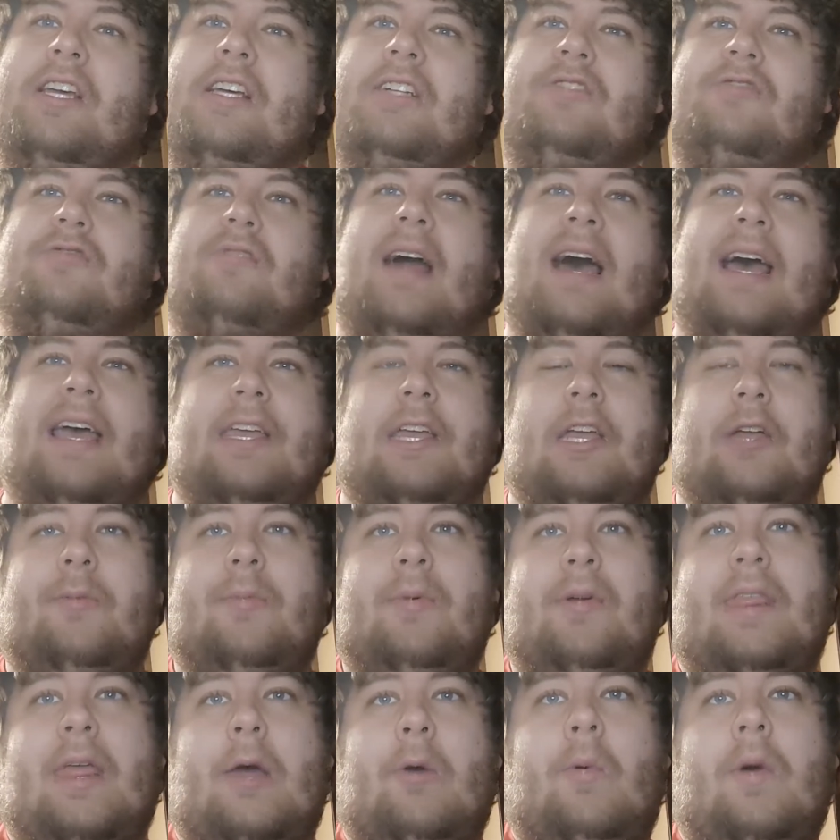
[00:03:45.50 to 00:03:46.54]
good dry
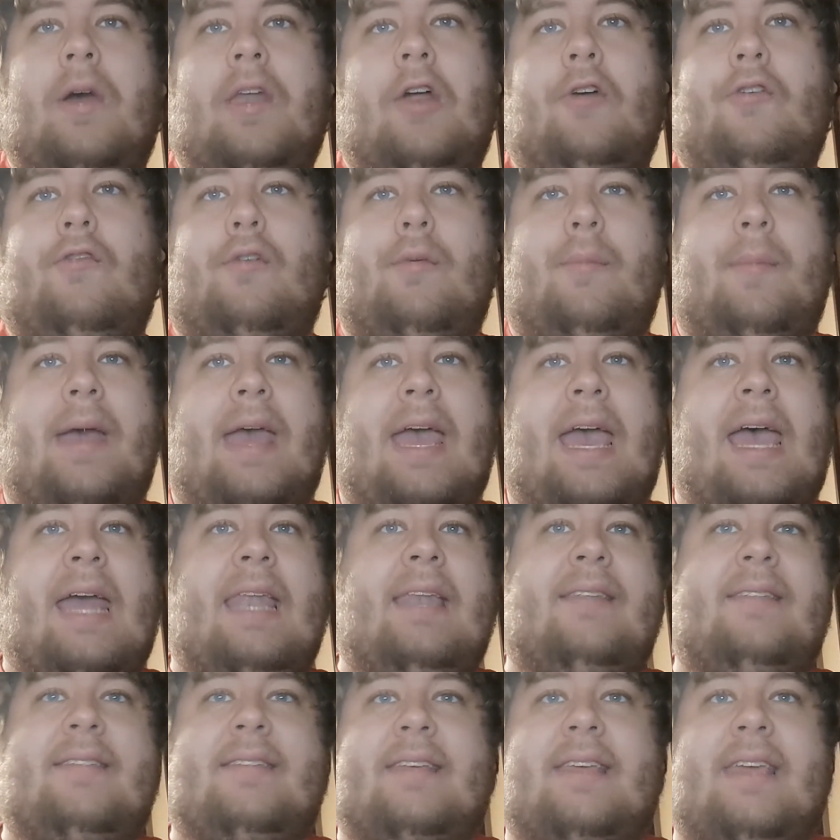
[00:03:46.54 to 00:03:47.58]
humor that went over my head
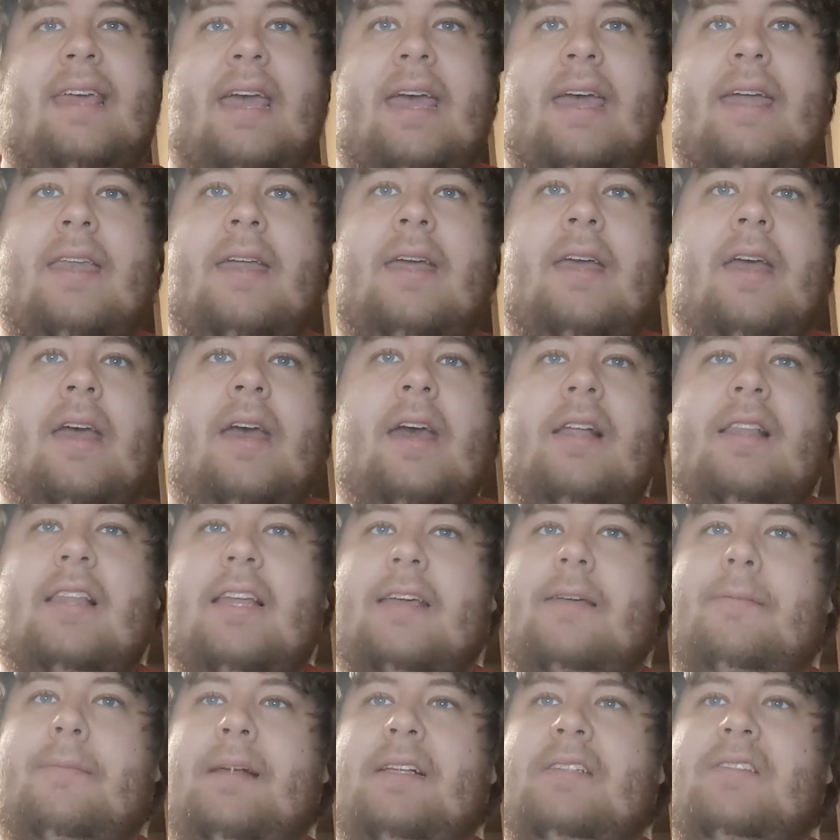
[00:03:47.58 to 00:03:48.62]
as a kid.
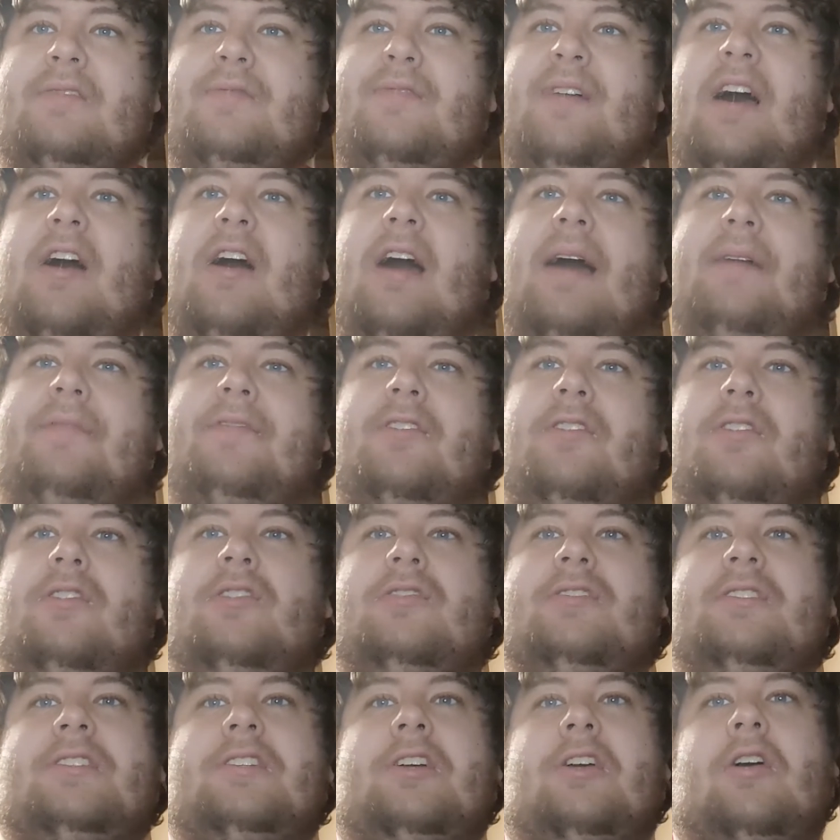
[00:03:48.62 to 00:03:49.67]
Like Miss Fowl after
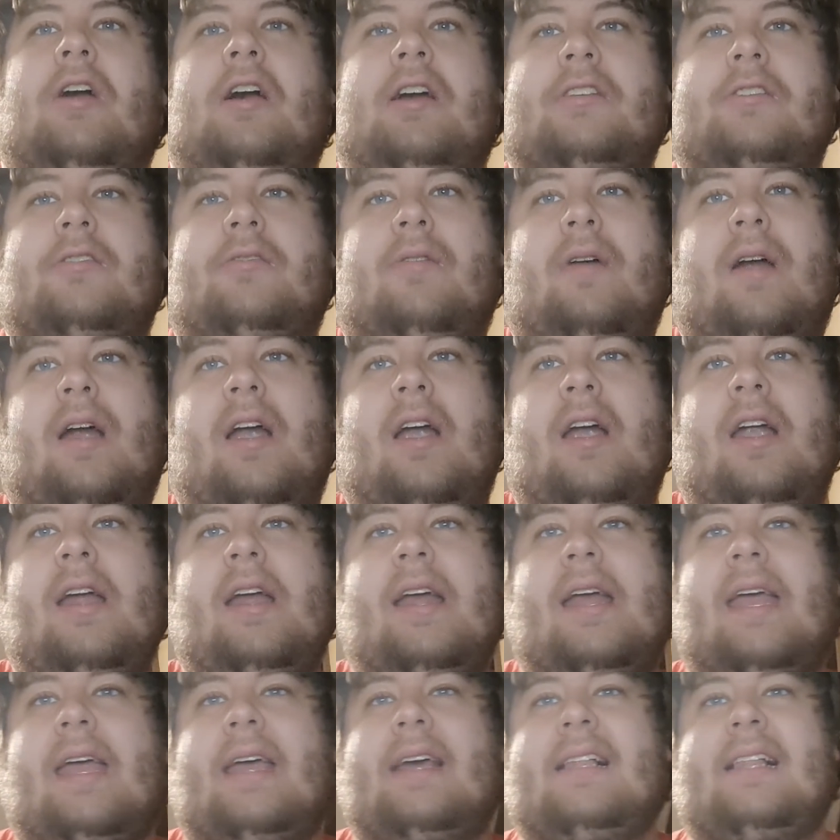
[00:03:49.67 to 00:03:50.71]
losing her underwear
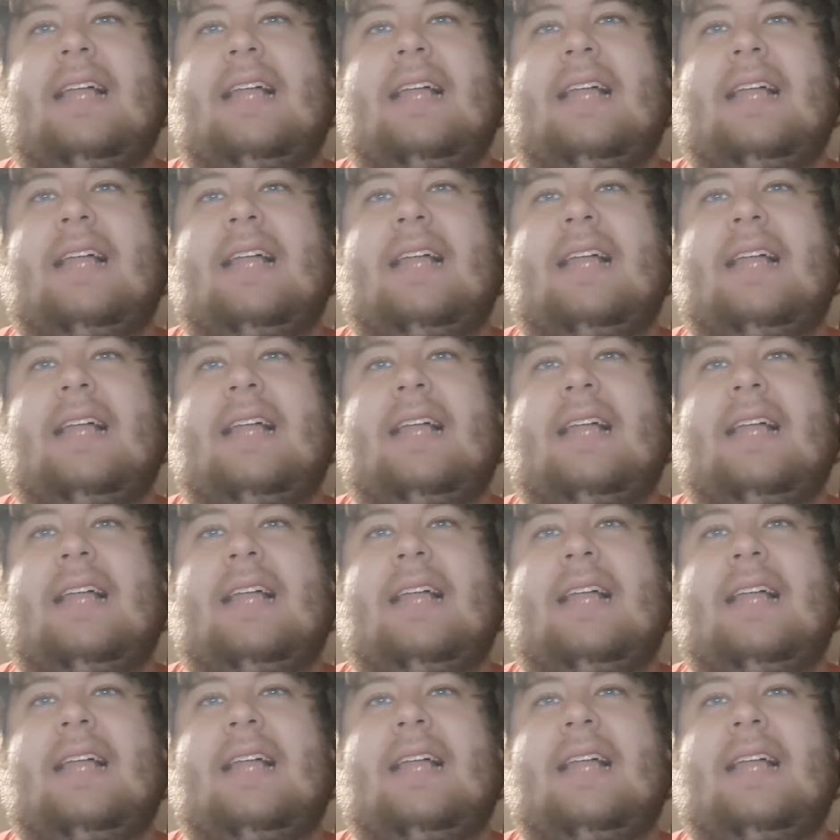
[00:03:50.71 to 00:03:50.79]
in